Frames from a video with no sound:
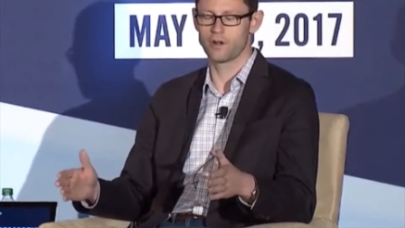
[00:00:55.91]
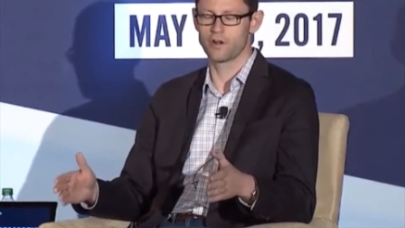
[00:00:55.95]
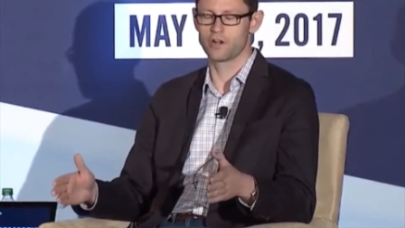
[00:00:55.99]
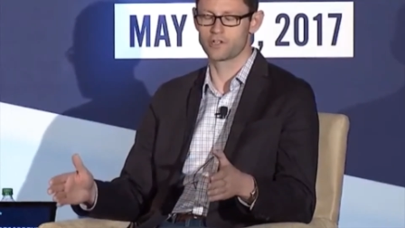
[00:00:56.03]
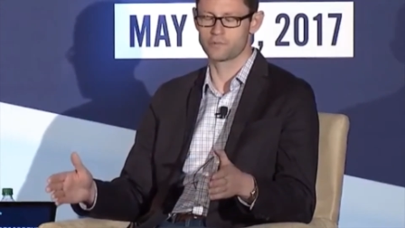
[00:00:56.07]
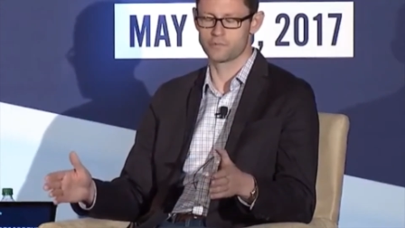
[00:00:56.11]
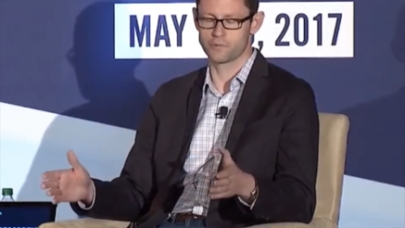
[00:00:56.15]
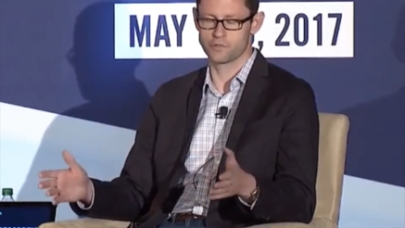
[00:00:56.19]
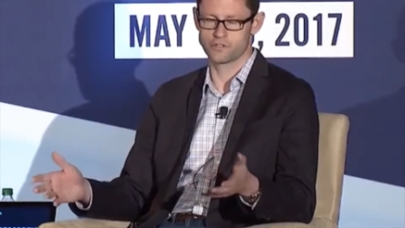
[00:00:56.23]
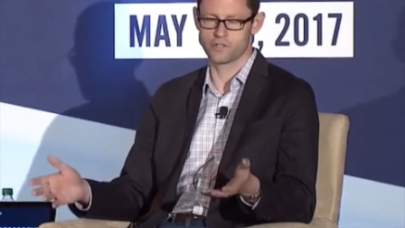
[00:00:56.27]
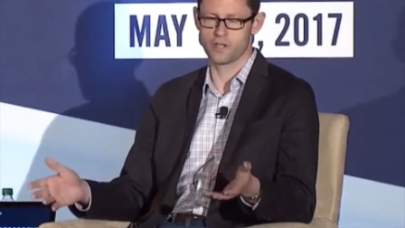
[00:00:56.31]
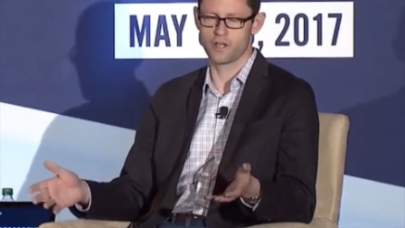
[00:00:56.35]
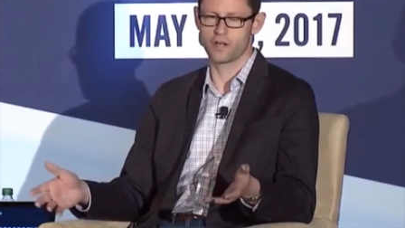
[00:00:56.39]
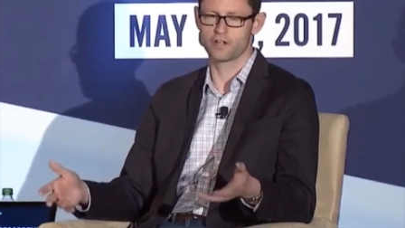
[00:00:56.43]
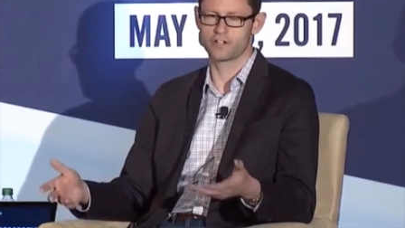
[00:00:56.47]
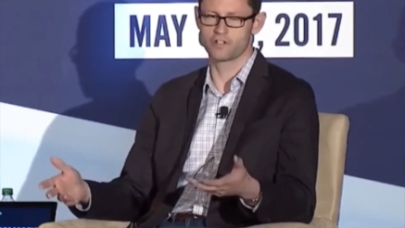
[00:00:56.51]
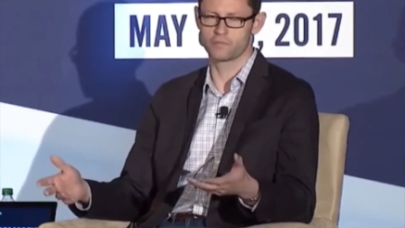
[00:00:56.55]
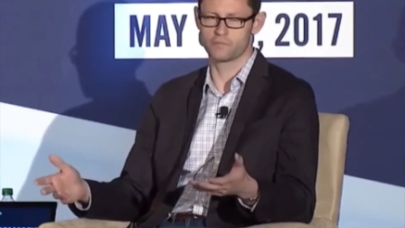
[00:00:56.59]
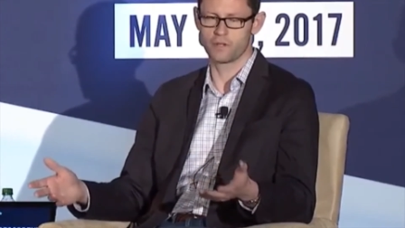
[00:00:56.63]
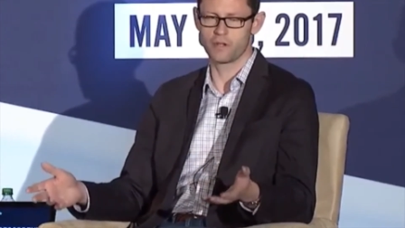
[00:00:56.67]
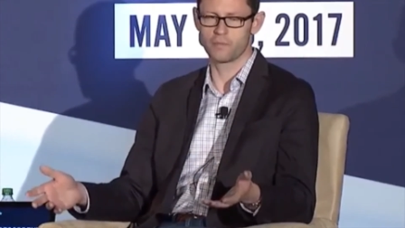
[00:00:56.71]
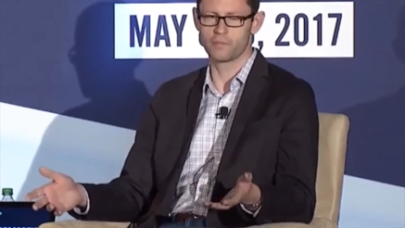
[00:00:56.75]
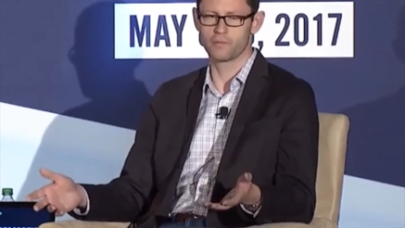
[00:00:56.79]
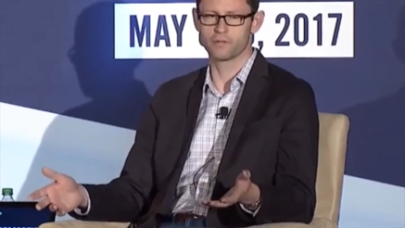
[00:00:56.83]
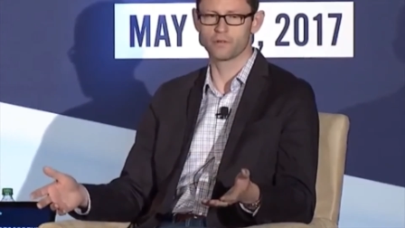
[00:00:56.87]
large
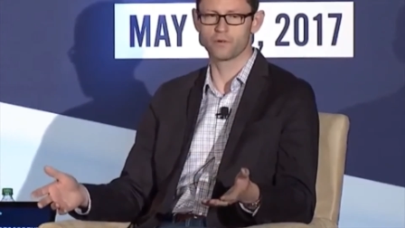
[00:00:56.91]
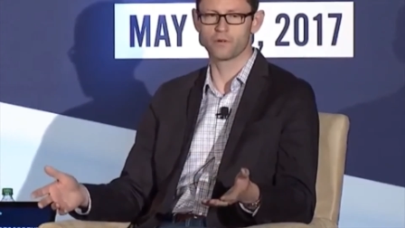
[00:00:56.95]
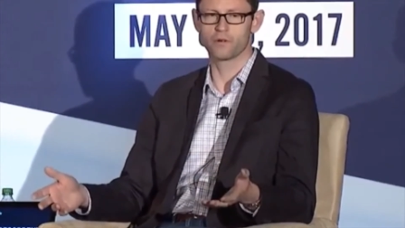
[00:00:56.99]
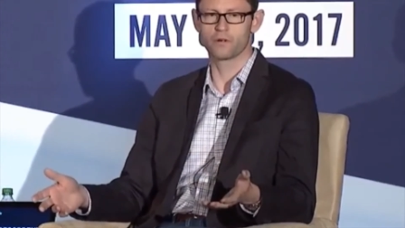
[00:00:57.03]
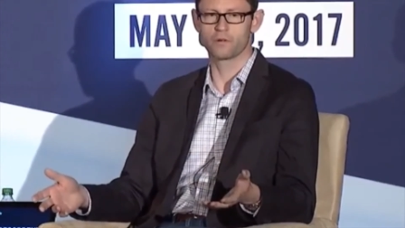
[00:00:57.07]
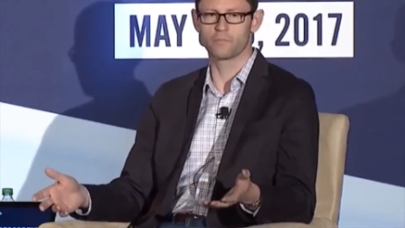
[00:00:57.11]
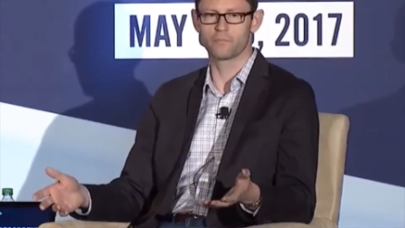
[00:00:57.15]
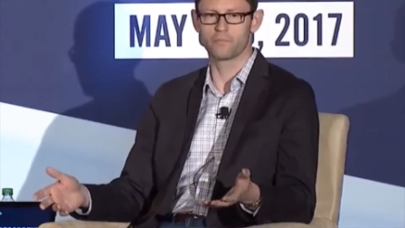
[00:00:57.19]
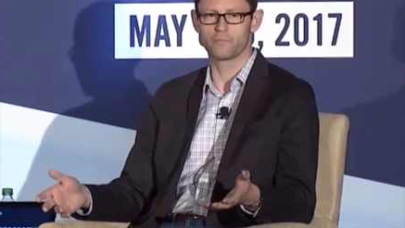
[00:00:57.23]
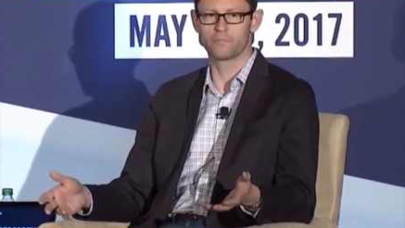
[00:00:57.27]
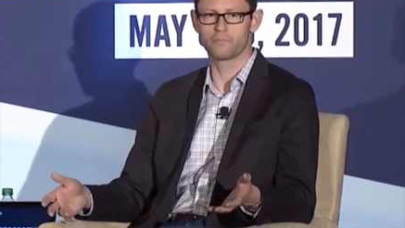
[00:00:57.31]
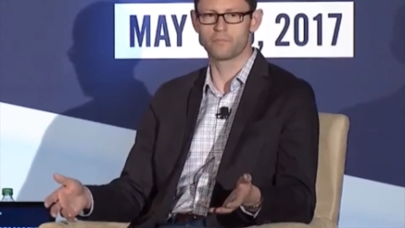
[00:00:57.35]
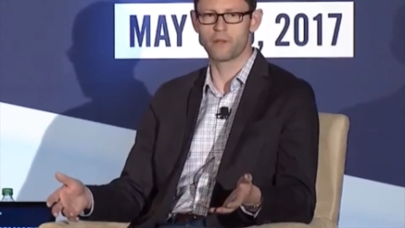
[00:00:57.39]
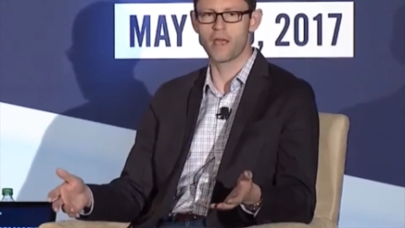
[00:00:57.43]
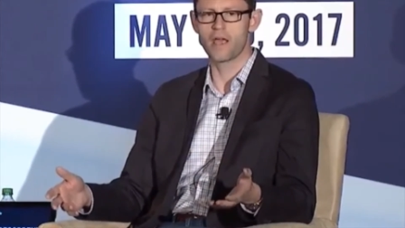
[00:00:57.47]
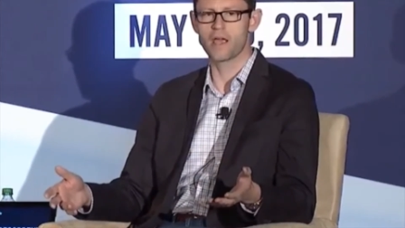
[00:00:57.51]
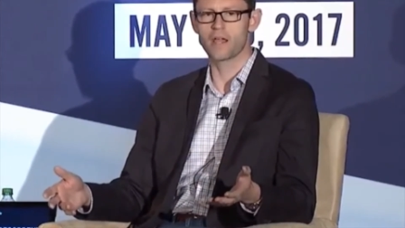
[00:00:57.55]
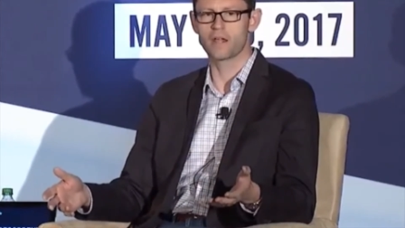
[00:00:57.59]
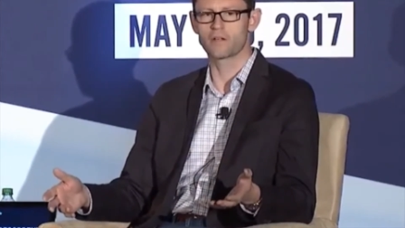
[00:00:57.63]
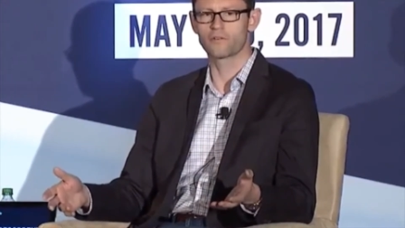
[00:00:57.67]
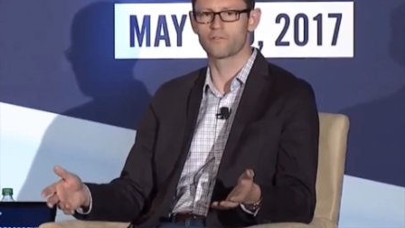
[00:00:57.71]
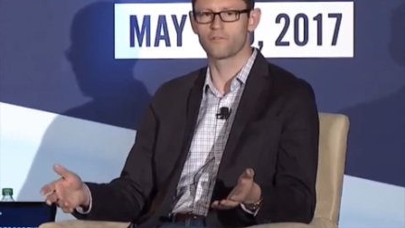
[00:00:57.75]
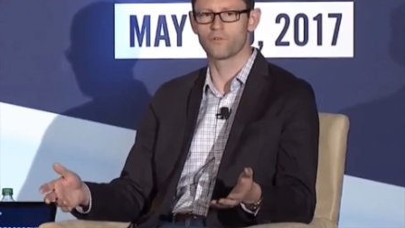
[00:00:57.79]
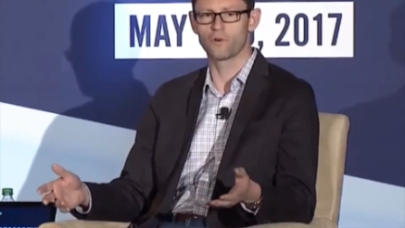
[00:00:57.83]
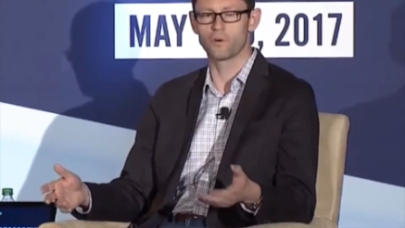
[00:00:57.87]
percentage of people who are
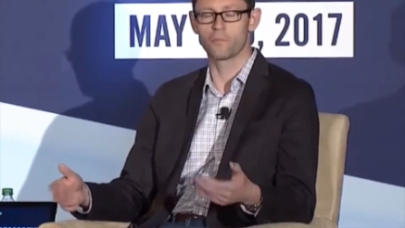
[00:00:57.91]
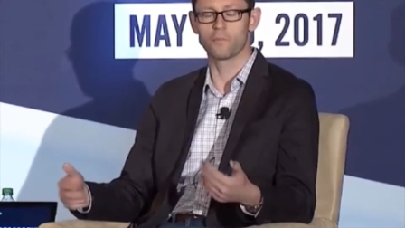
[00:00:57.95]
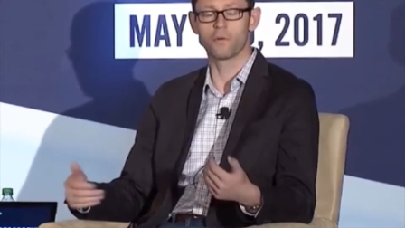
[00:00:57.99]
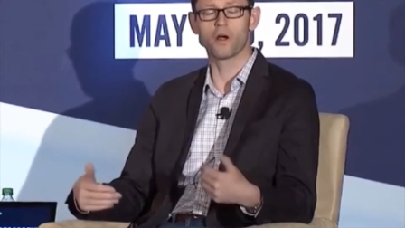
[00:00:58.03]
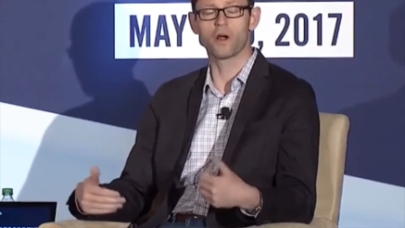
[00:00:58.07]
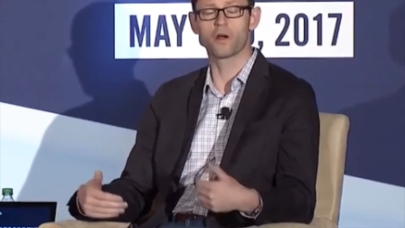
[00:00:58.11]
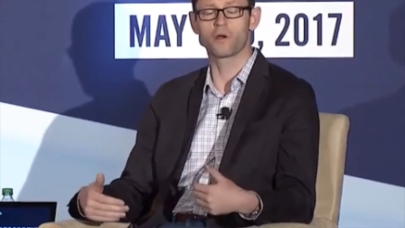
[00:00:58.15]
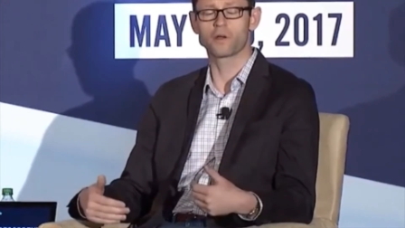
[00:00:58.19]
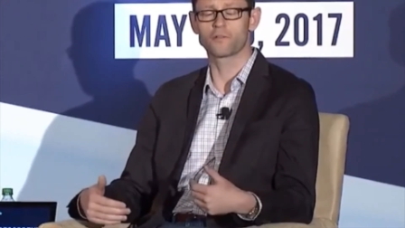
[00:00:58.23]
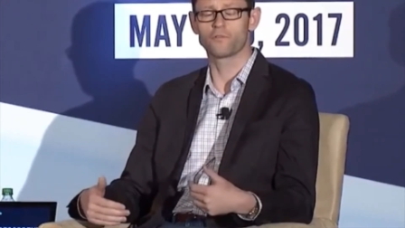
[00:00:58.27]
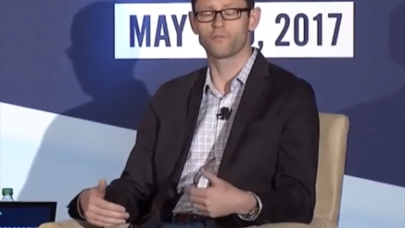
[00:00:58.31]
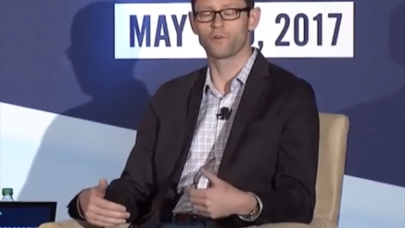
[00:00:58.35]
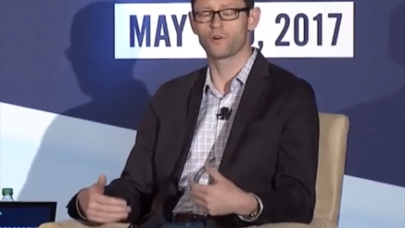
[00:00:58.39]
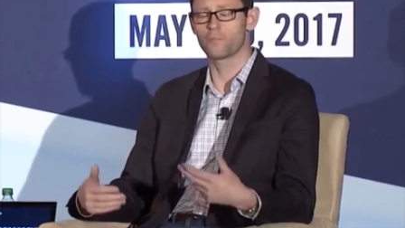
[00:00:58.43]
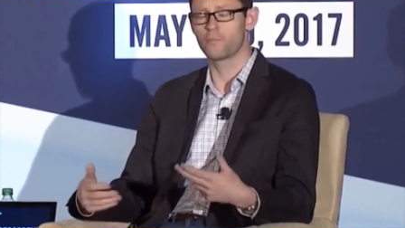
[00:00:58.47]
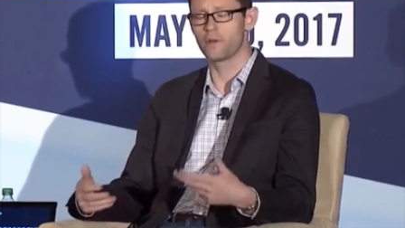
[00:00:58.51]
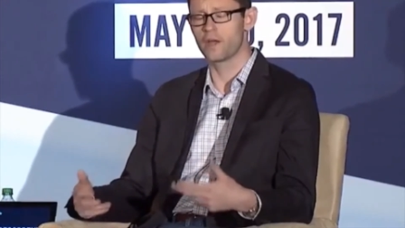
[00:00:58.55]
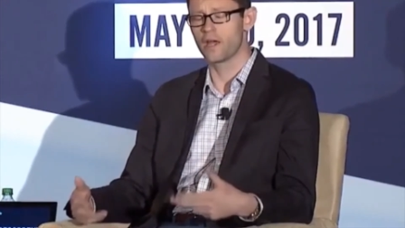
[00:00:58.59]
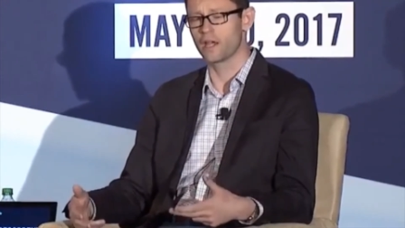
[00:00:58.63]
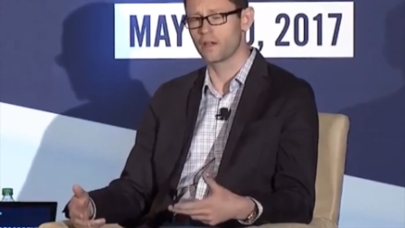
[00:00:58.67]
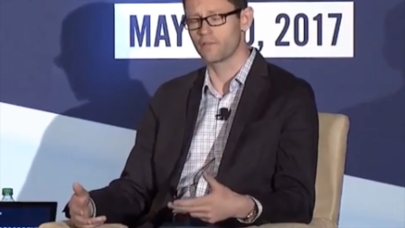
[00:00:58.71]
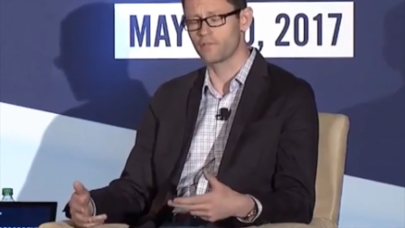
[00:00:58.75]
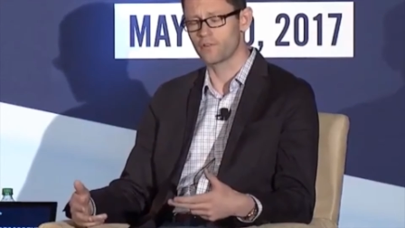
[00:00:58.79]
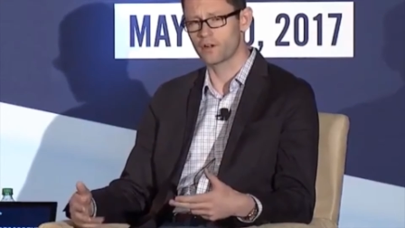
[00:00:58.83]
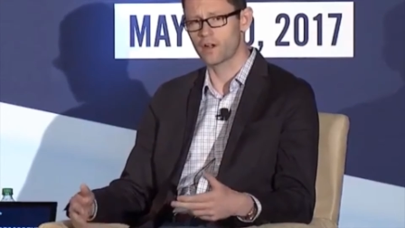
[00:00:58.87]
borrowing for,
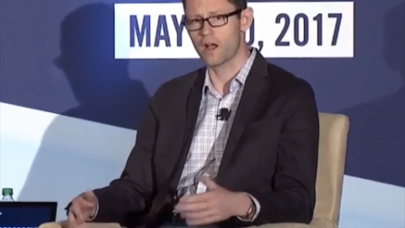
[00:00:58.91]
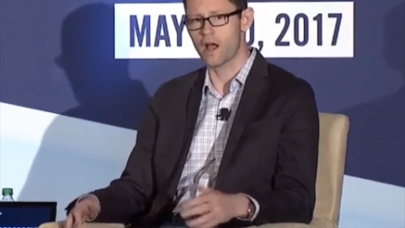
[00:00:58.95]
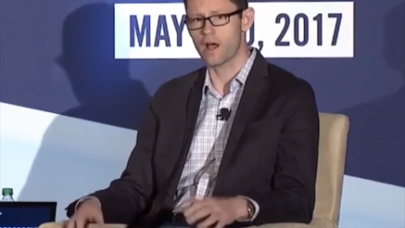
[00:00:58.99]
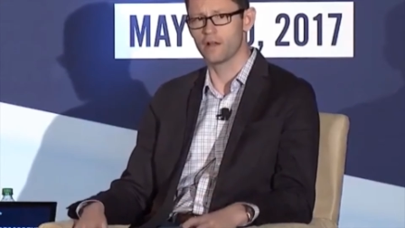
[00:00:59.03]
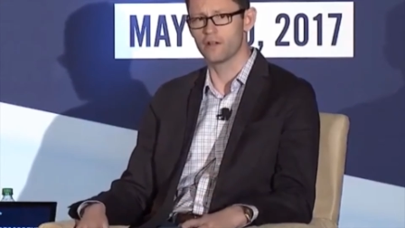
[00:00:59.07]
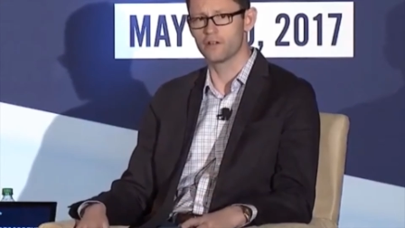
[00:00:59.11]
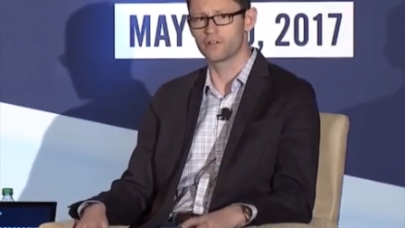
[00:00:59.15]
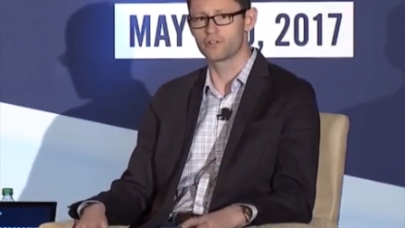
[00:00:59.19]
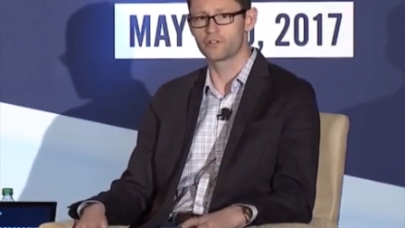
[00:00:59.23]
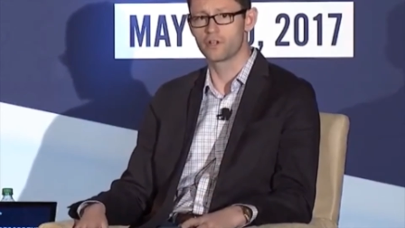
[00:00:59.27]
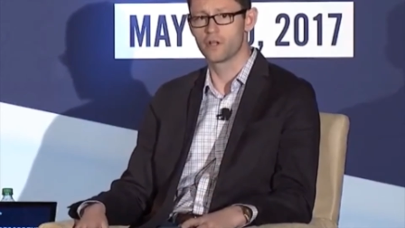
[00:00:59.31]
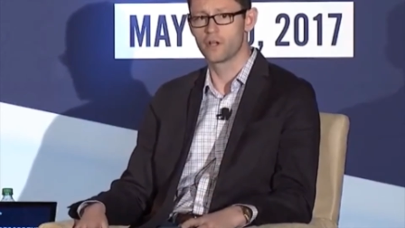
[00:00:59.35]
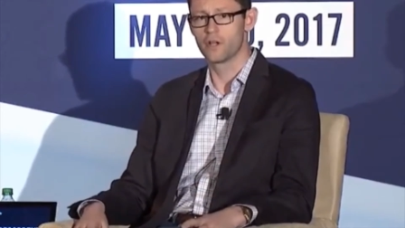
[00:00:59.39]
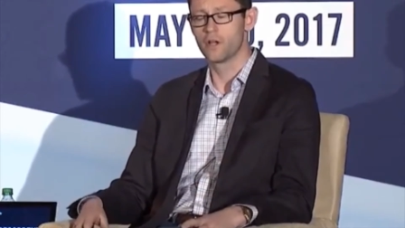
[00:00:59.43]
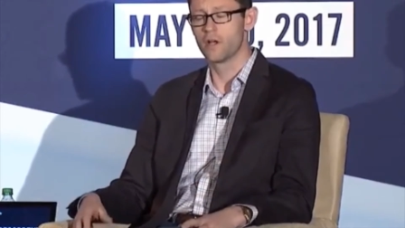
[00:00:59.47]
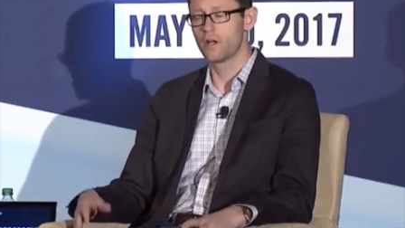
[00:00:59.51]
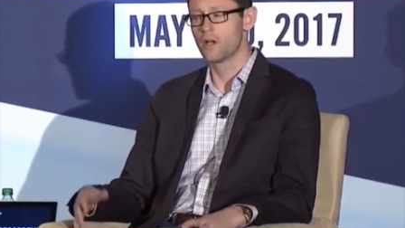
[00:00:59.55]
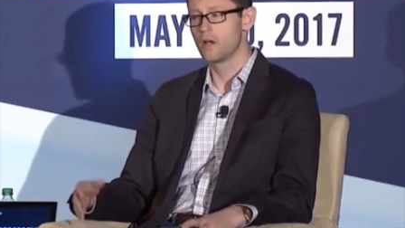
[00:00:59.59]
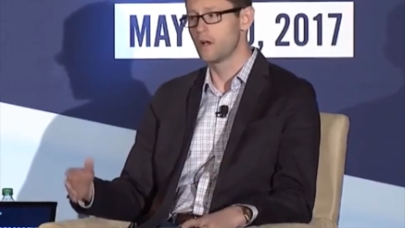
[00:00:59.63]
paying for college,